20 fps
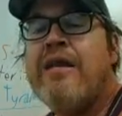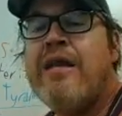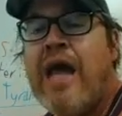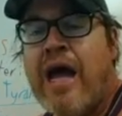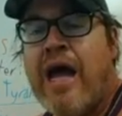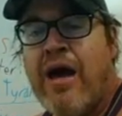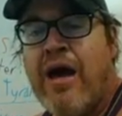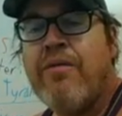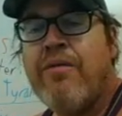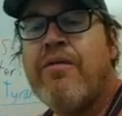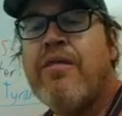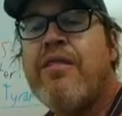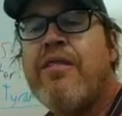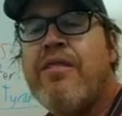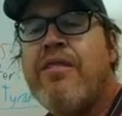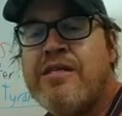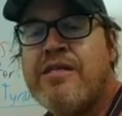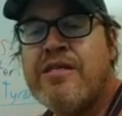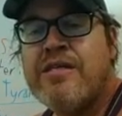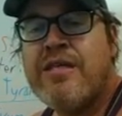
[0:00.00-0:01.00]
Now,
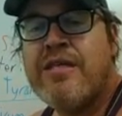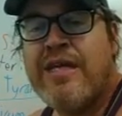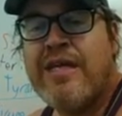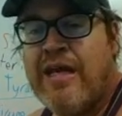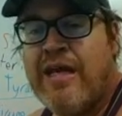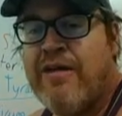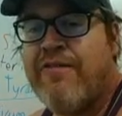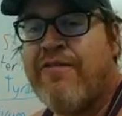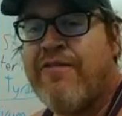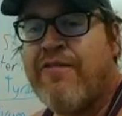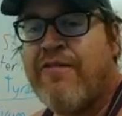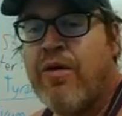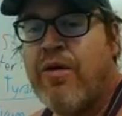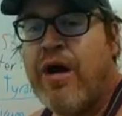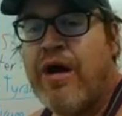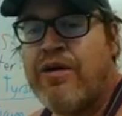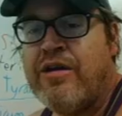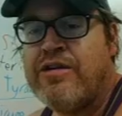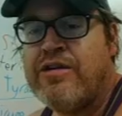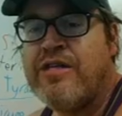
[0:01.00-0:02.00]
this is key
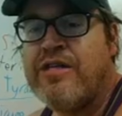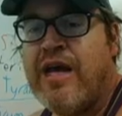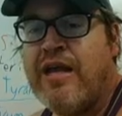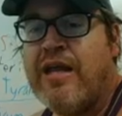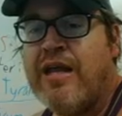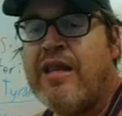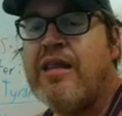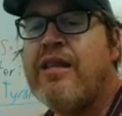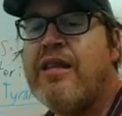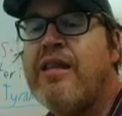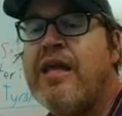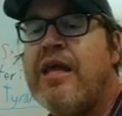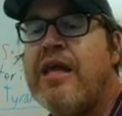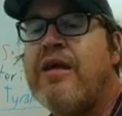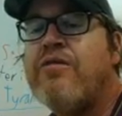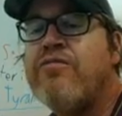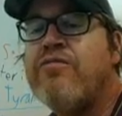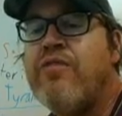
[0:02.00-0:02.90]
for understanding the